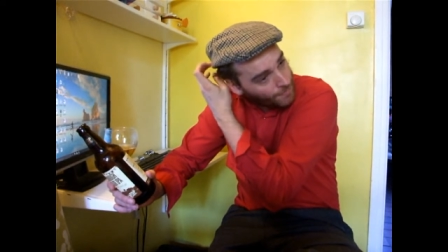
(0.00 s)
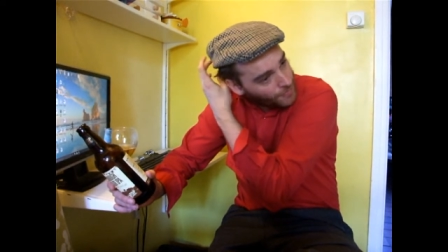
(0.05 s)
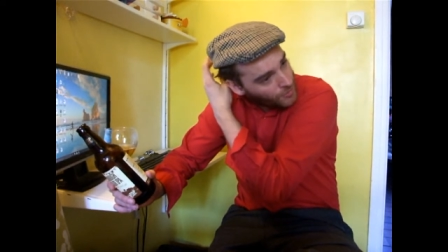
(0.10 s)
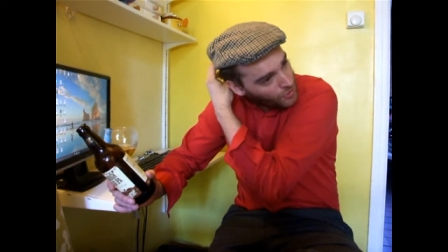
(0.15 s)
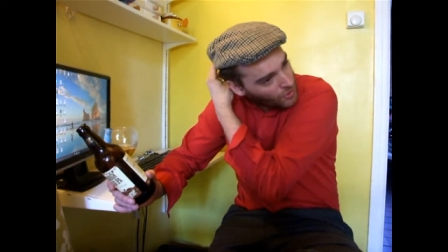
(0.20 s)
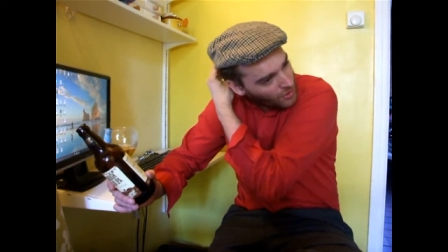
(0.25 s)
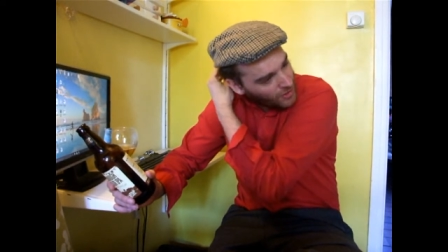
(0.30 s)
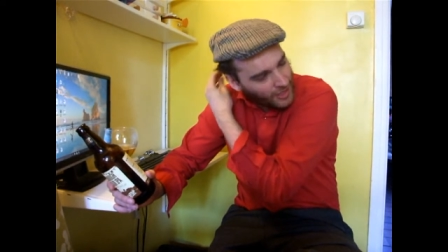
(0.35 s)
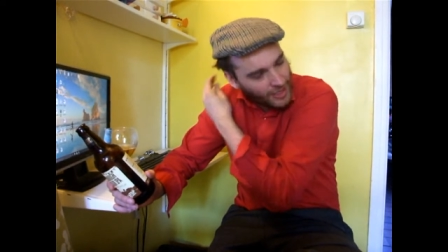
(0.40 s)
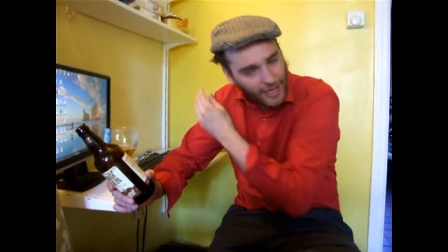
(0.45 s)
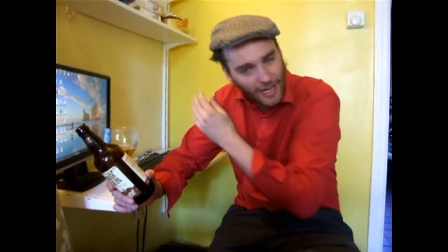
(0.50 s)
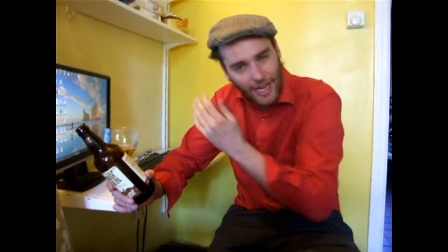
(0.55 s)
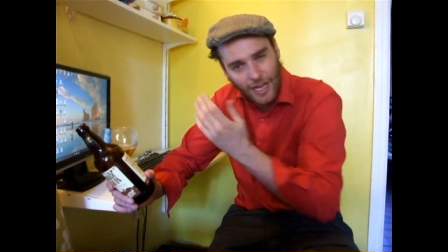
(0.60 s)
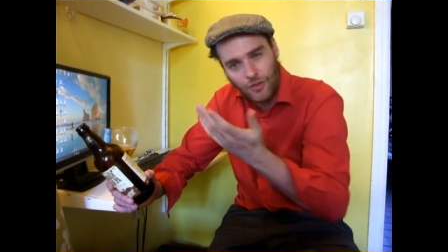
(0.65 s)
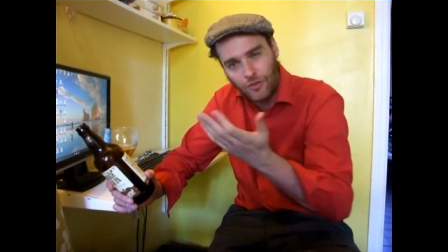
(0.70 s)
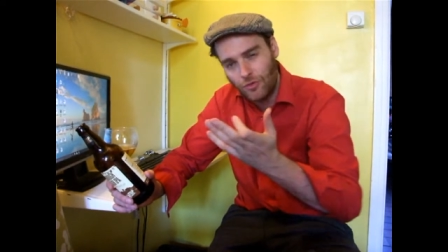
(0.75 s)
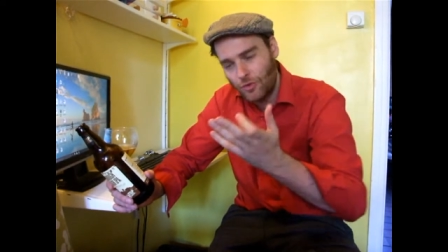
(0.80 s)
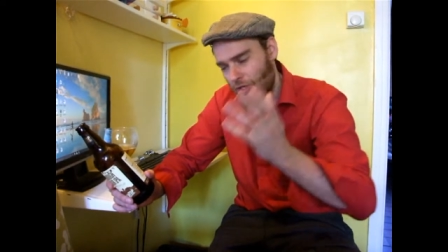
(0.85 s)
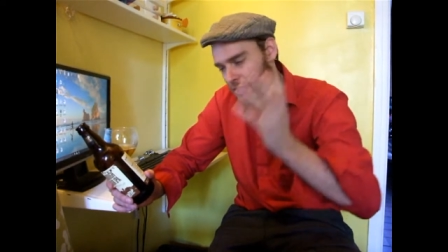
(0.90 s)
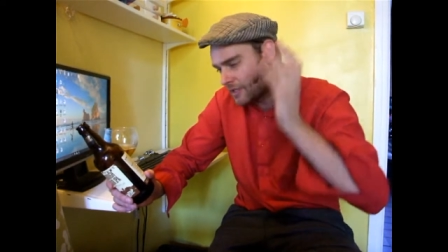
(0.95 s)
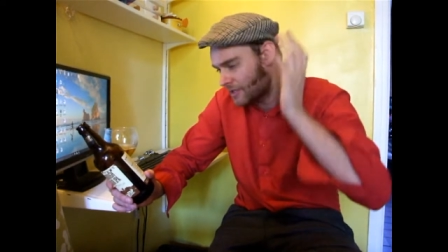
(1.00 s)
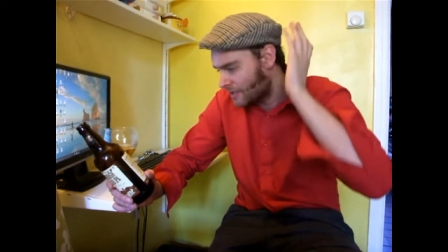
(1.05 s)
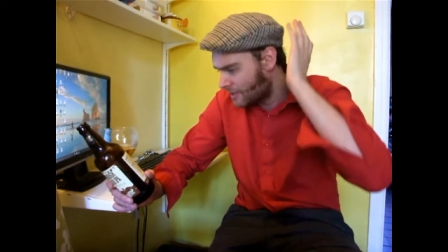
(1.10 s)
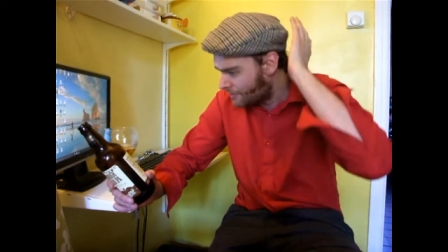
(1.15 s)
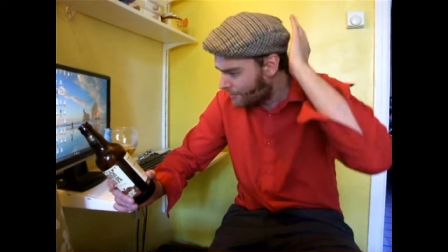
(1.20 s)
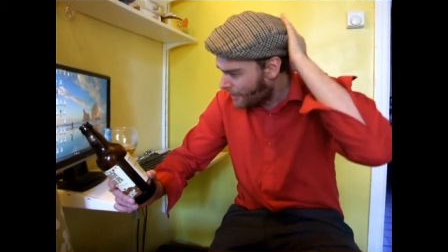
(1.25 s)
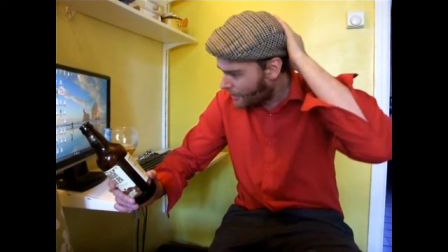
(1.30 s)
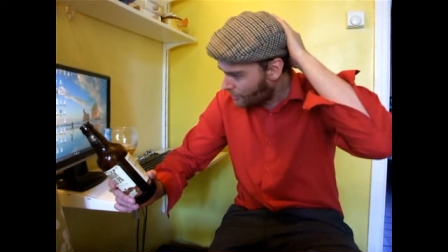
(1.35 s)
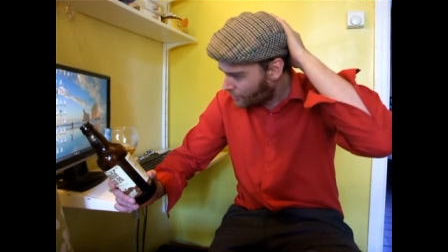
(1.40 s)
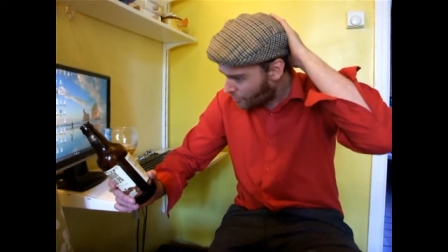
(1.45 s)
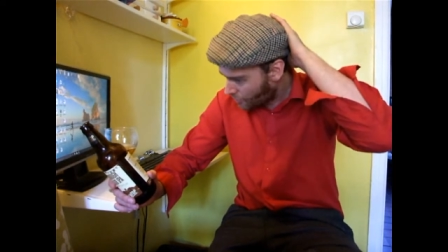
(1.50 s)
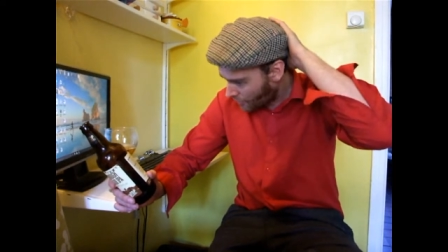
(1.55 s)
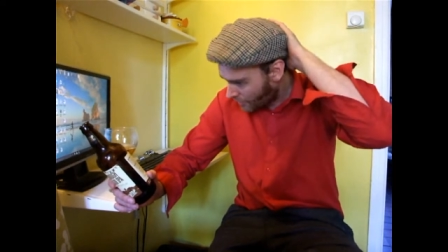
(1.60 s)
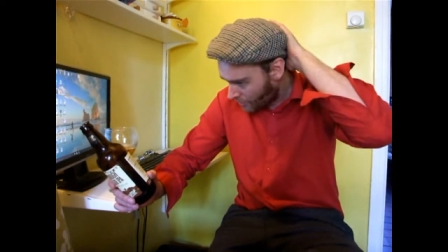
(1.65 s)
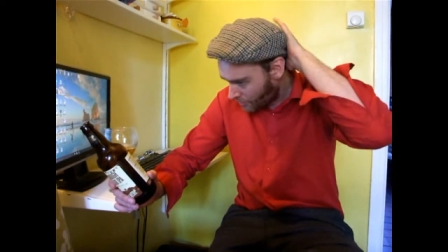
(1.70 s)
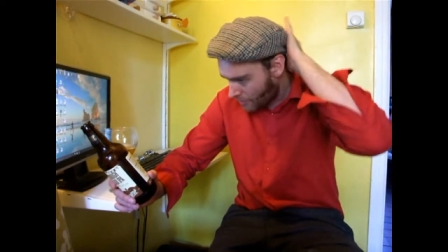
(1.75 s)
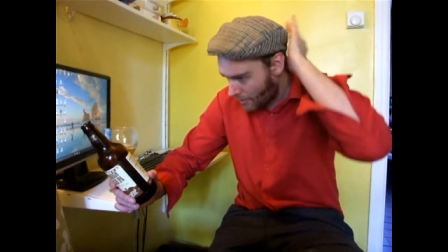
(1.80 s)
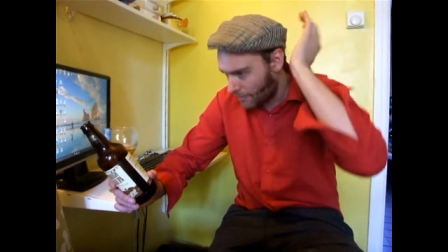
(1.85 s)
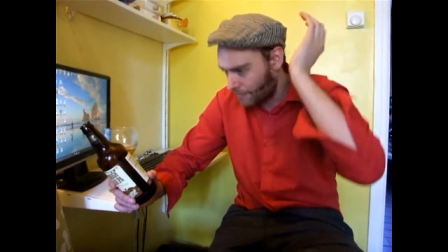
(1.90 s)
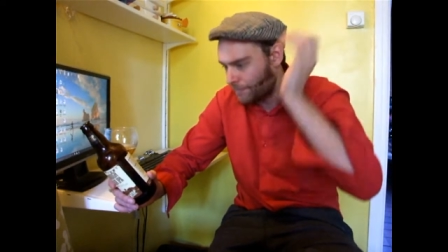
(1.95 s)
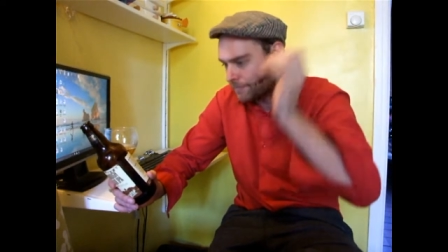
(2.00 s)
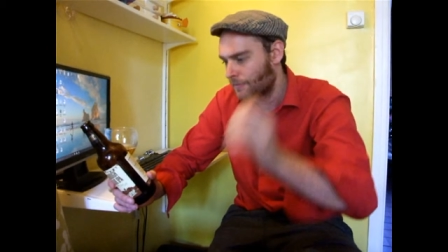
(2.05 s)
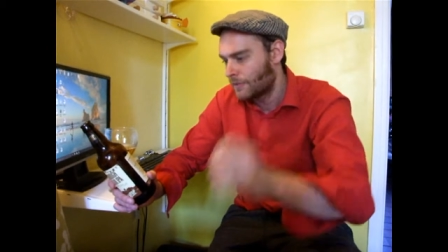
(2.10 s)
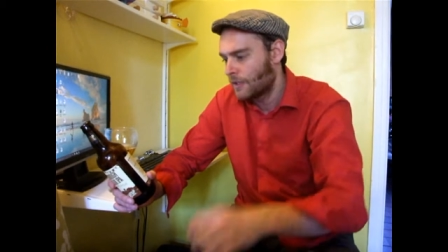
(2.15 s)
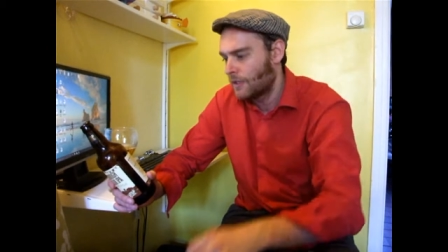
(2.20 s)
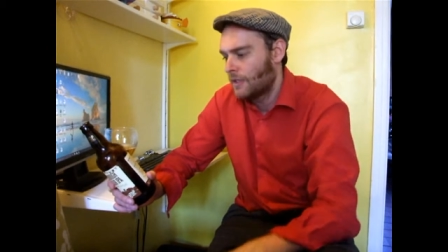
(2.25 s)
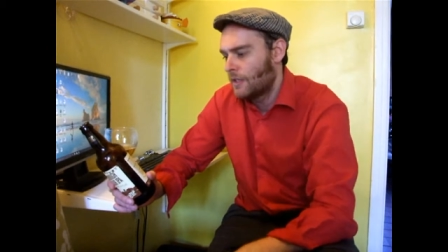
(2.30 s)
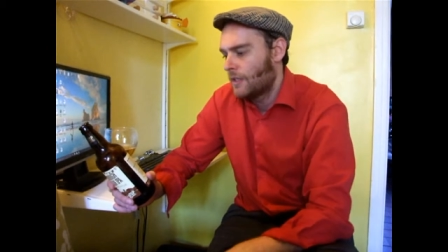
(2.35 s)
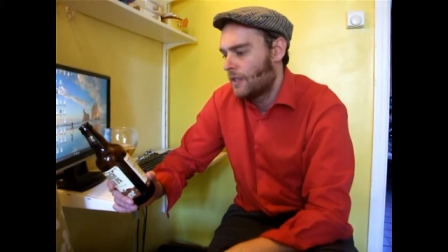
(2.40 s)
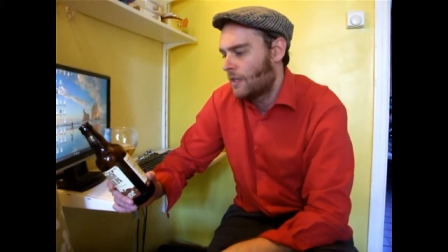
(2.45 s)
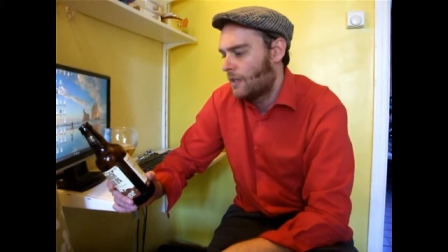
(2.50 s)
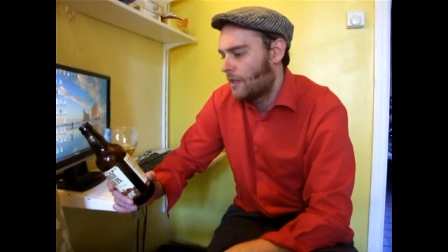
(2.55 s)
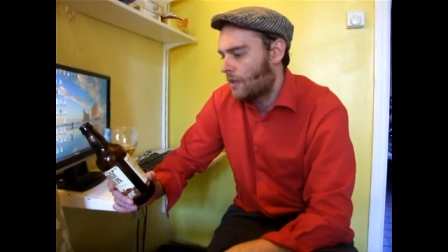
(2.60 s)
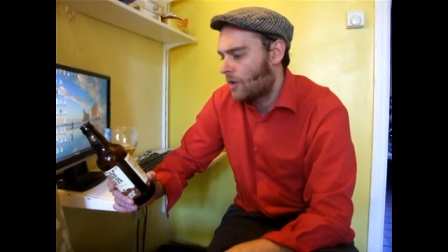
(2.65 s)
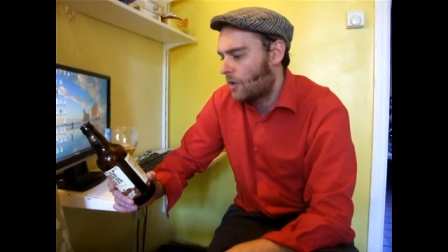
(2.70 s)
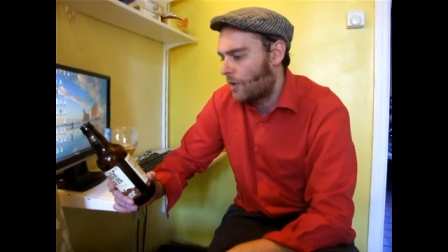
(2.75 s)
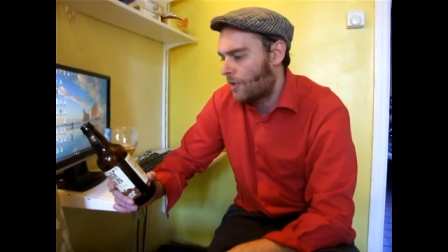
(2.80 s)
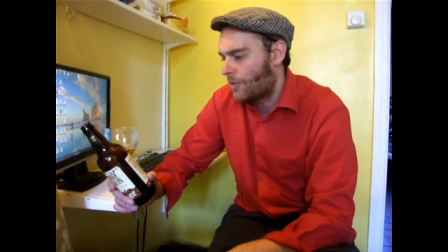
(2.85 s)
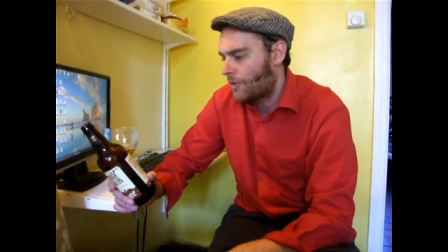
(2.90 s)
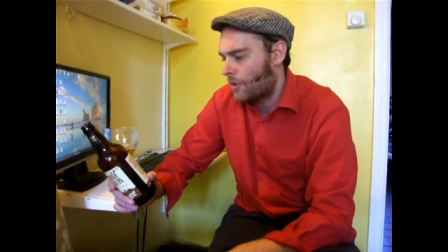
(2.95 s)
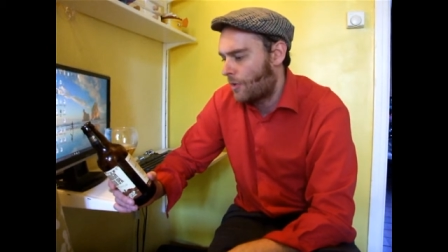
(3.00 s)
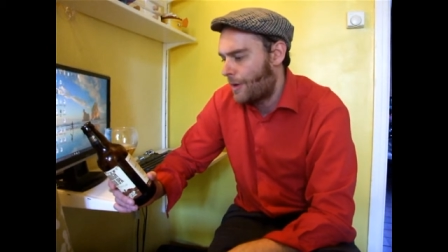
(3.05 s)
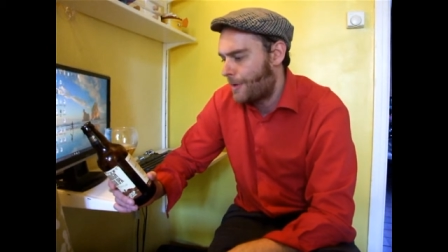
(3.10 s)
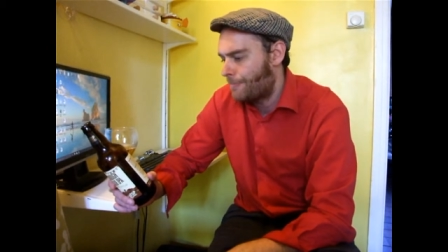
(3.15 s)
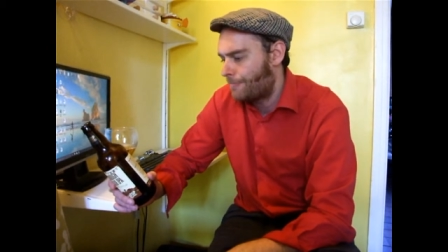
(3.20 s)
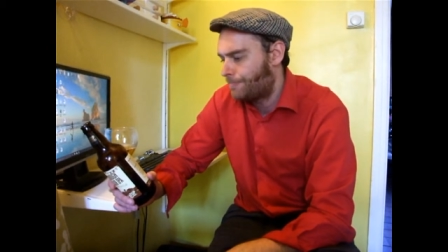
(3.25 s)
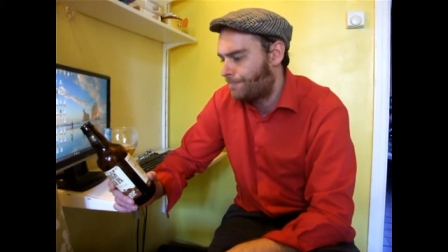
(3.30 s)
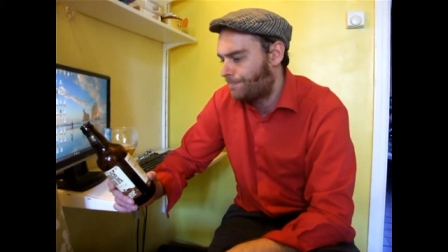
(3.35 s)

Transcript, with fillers: It's got like a hedgerow smell to it as well. Going through it,